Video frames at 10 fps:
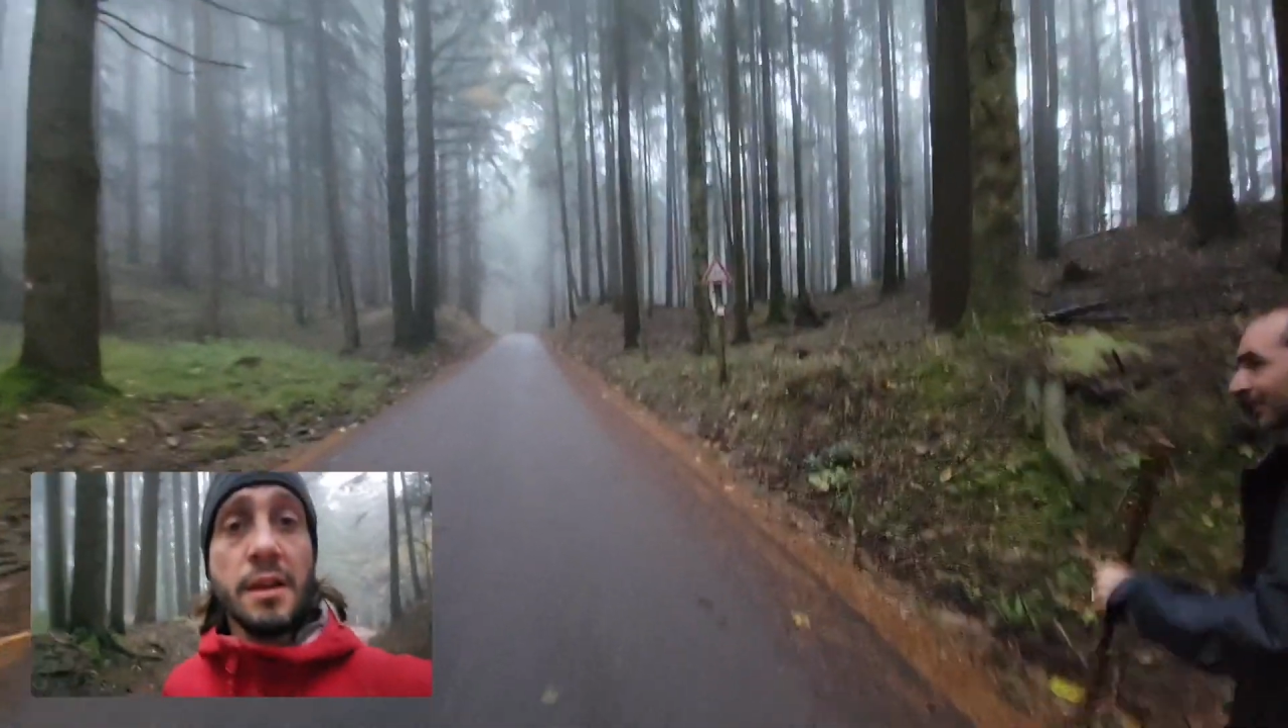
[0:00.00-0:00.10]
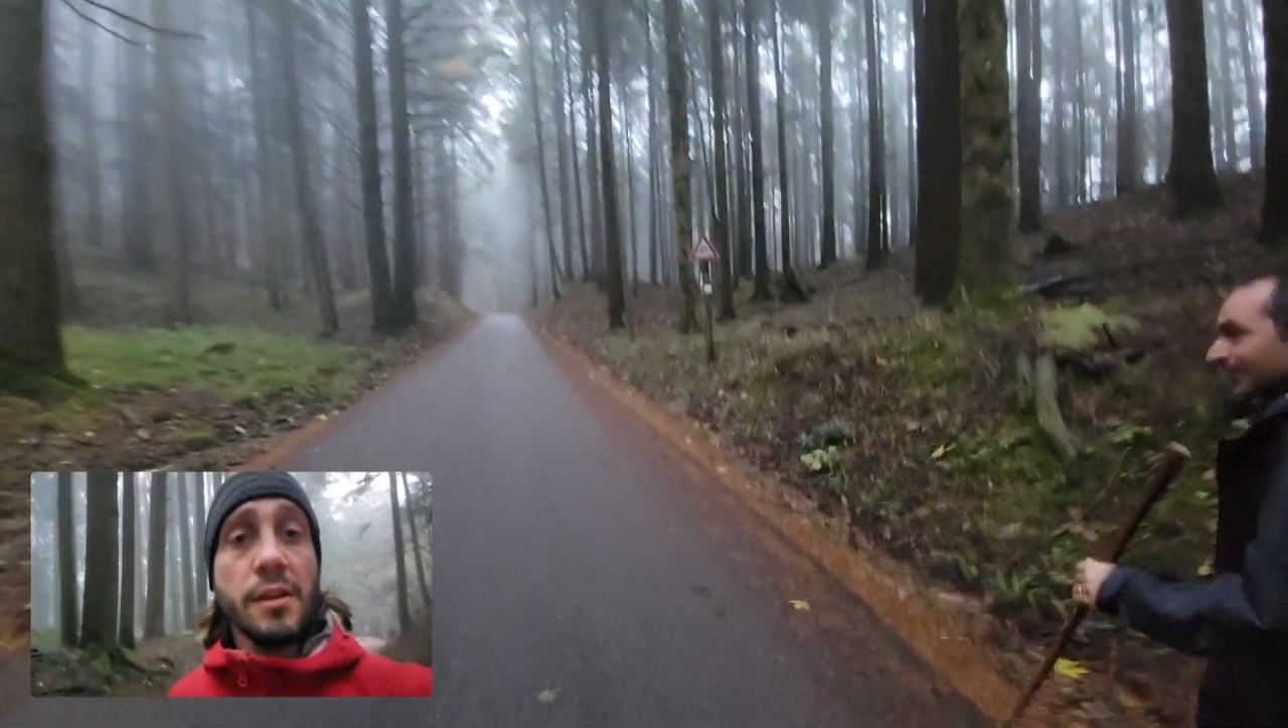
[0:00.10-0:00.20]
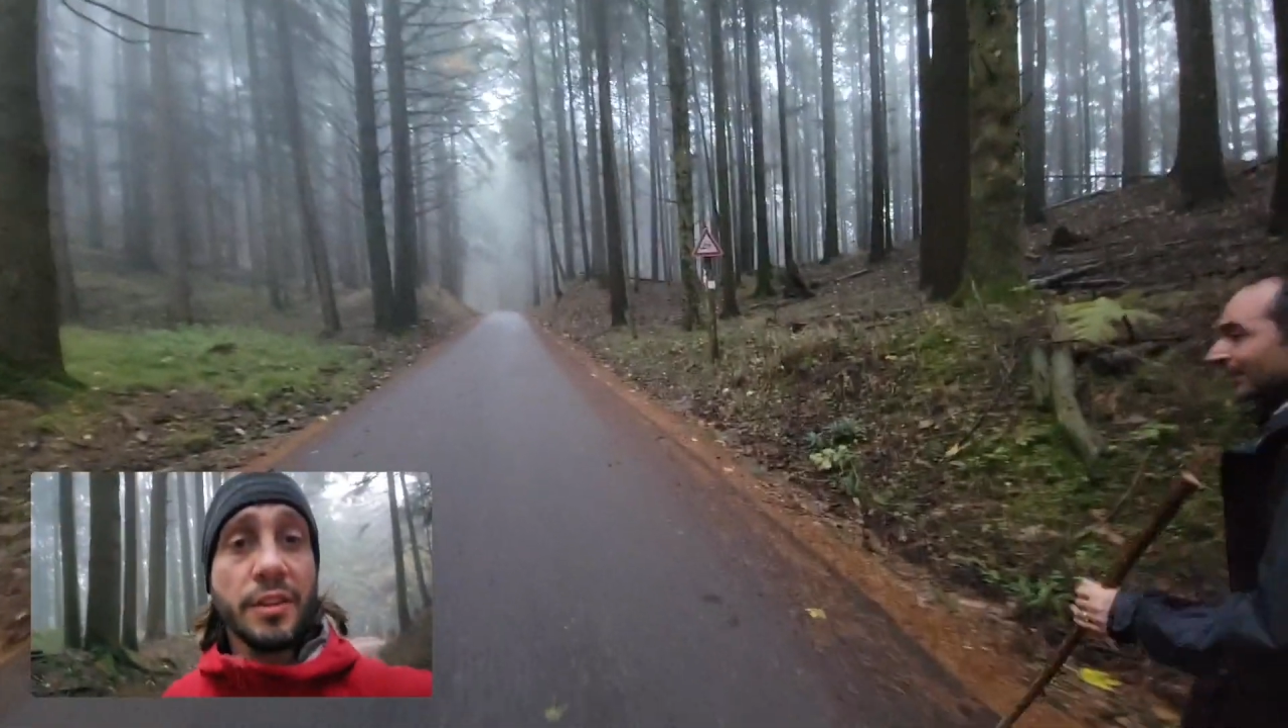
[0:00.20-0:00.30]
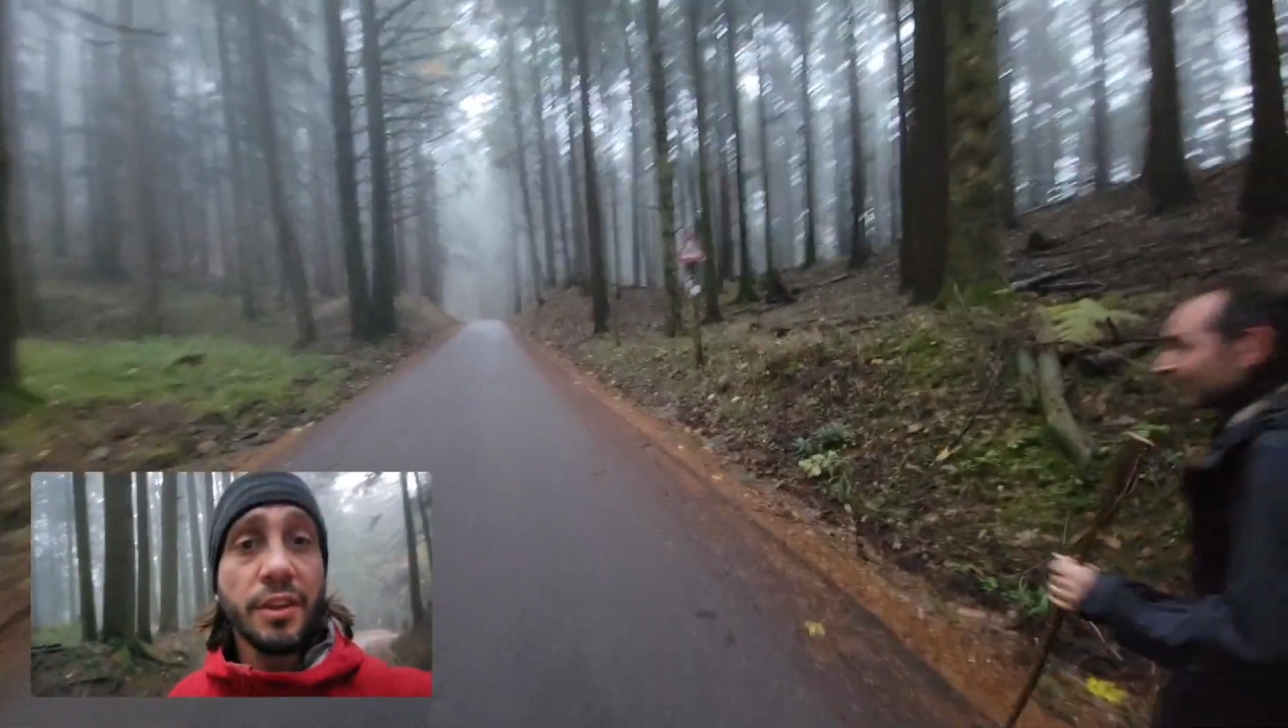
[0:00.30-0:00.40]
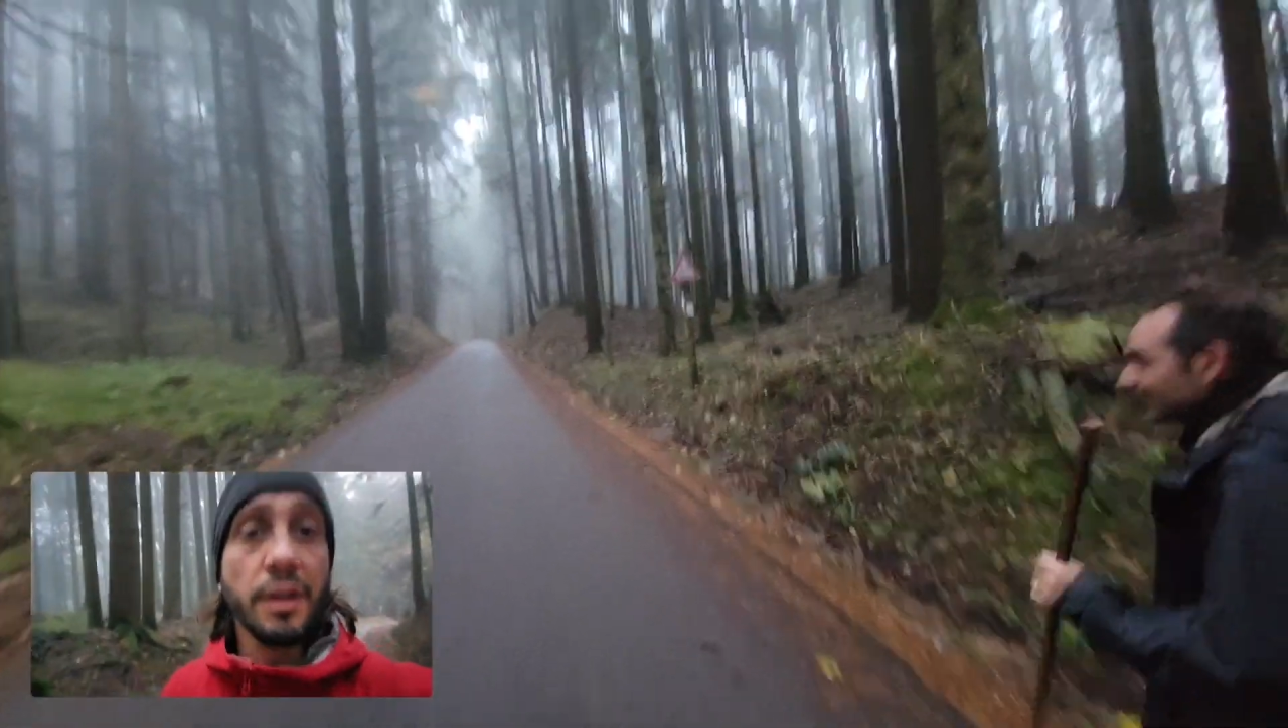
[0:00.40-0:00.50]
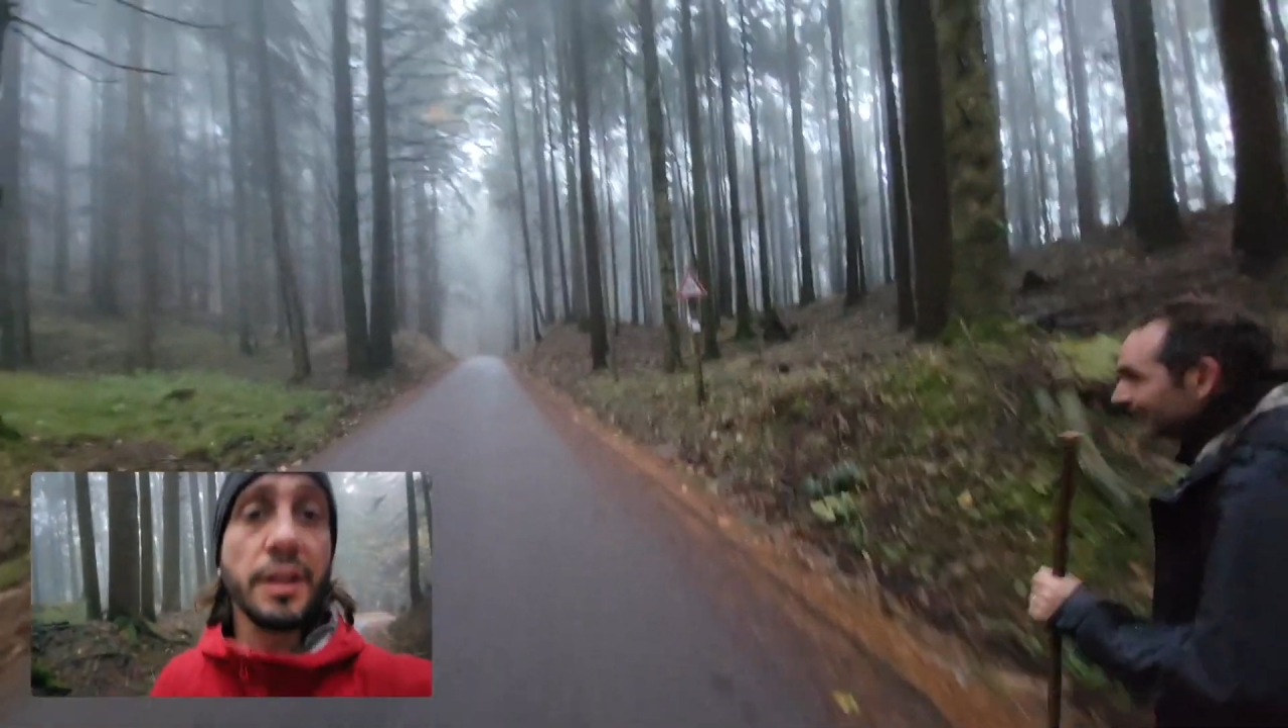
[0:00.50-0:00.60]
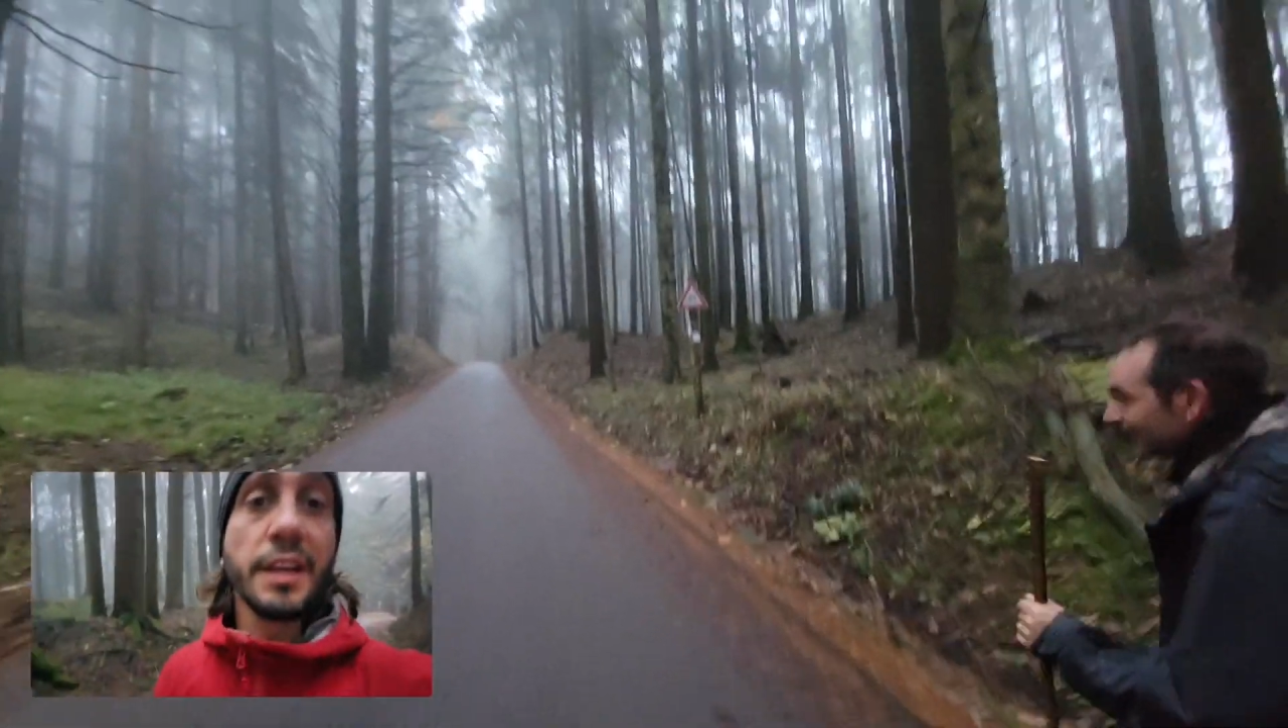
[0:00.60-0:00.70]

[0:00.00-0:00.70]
we're starting to